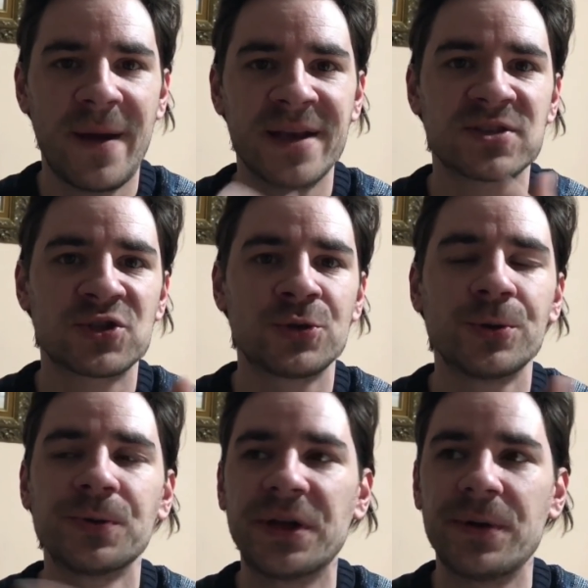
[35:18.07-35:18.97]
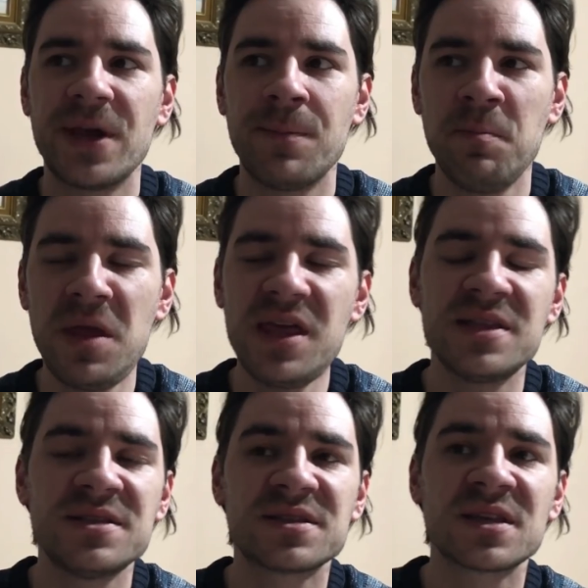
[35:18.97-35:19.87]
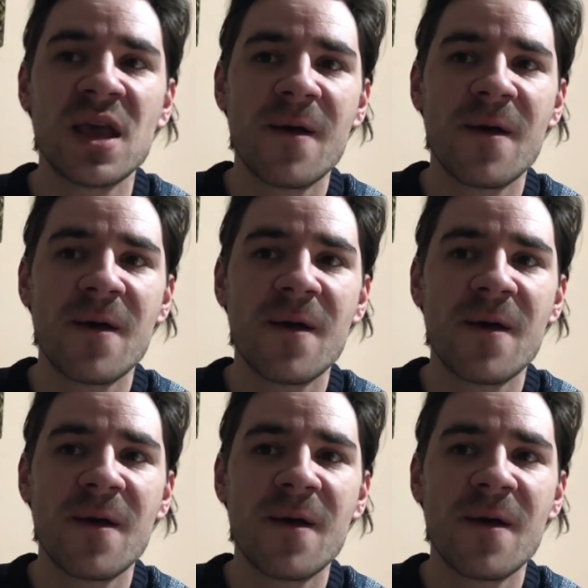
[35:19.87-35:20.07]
extraordinary means